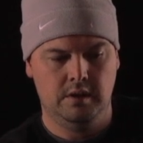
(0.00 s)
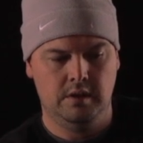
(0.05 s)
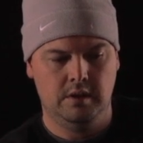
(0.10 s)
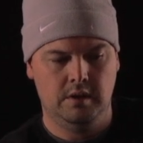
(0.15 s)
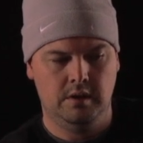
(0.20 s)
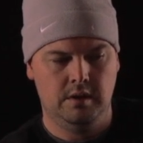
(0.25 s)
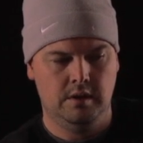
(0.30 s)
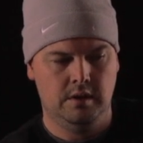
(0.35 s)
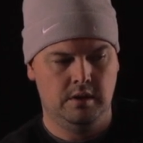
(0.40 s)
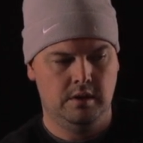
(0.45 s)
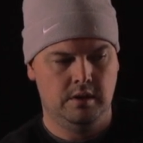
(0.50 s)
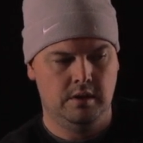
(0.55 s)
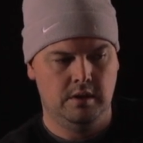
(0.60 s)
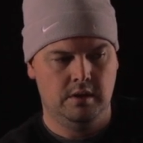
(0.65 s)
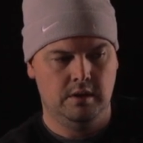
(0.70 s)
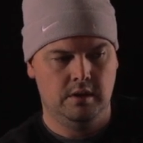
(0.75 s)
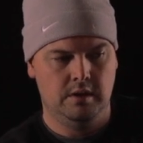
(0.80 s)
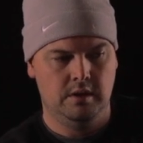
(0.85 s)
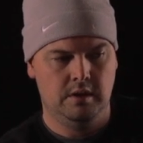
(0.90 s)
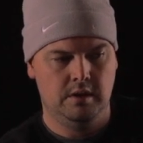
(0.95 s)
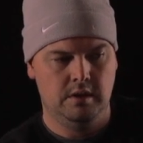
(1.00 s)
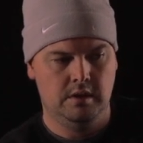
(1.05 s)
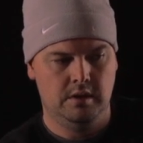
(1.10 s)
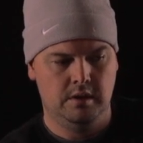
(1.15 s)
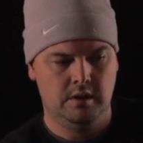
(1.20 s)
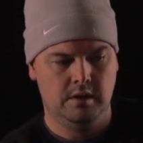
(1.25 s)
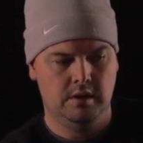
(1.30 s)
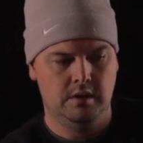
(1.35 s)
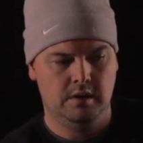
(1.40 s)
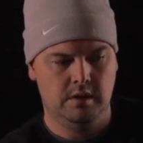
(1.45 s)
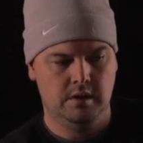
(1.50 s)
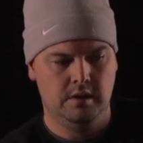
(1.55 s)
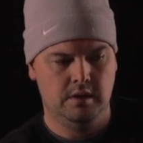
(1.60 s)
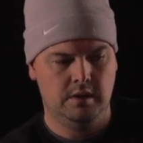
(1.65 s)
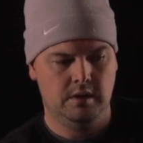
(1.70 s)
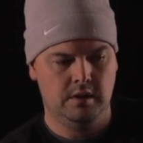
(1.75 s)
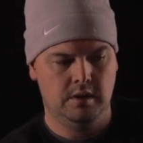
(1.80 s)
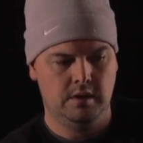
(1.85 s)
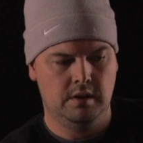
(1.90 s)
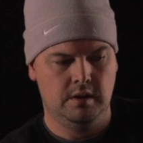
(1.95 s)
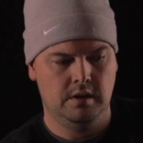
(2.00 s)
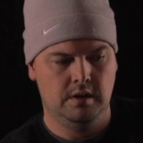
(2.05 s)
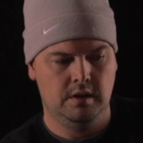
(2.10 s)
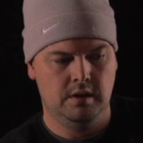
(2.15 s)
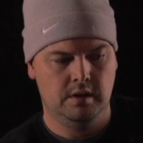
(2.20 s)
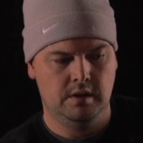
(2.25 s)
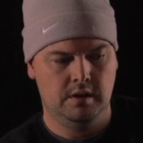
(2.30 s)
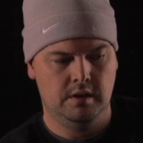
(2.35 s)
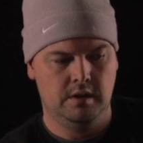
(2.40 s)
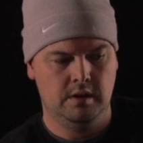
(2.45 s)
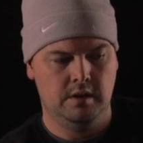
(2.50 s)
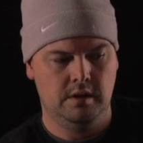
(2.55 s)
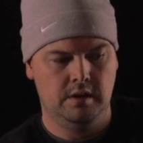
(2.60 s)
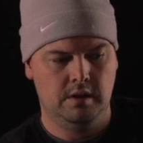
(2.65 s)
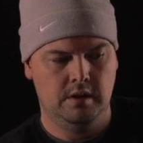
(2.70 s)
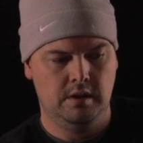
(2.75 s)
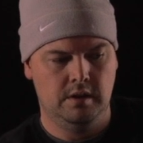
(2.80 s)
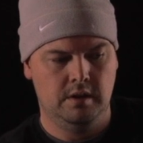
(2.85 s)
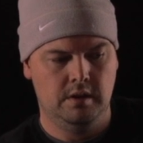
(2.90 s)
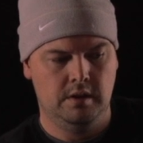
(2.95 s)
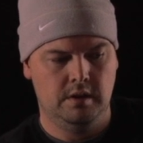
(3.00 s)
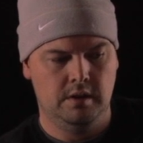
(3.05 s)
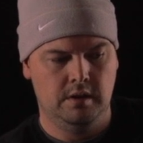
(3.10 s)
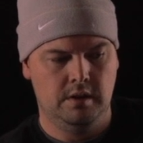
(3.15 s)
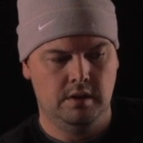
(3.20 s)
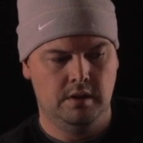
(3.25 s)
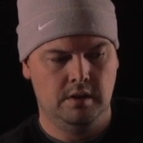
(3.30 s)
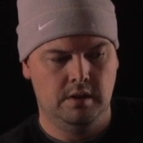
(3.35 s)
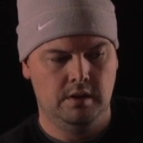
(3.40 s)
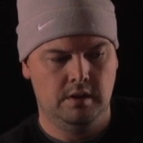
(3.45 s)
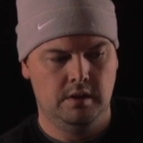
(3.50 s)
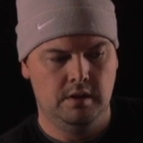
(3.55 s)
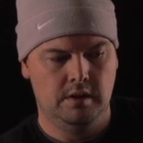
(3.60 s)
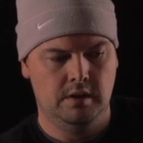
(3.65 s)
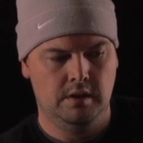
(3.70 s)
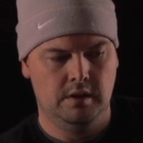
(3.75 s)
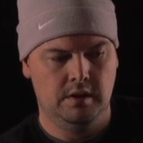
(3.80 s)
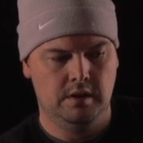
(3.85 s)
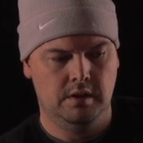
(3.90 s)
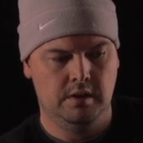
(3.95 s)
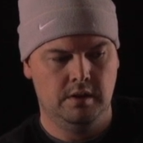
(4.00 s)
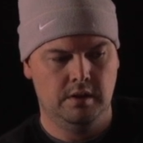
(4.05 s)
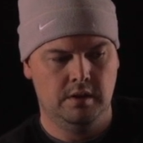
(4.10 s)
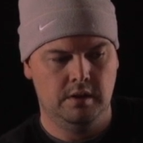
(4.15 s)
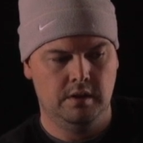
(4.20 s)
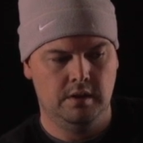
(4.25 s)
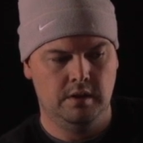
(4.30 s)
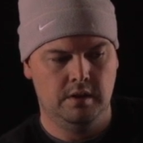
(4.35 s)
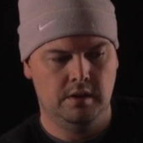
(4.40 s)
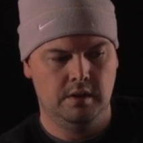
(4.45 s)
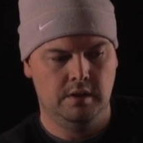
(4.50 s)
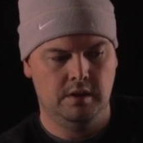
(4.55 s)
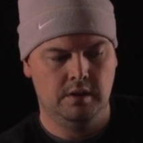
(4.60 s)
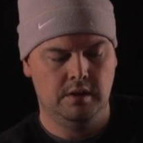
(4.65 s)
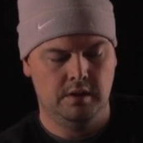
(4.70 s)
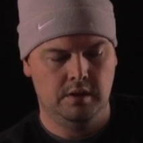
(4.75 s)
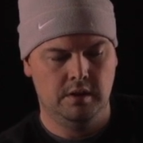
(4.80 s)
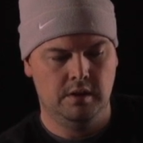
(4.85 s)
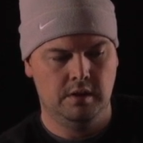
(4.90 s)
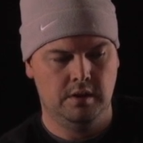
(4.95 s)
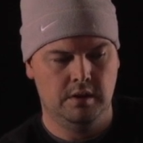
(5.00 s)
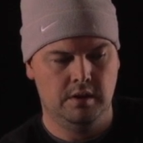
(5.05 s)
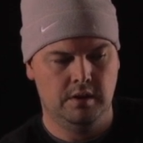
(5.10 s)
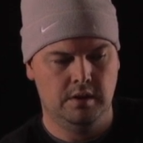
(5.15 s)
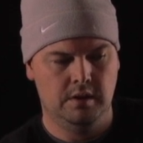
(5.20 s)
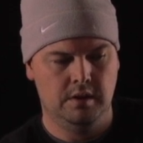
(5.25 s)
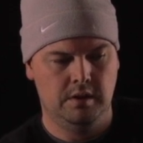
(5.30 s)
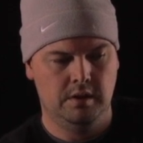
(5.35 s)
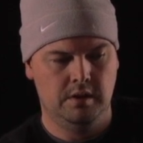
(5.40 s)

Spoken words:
This person isn't speaking.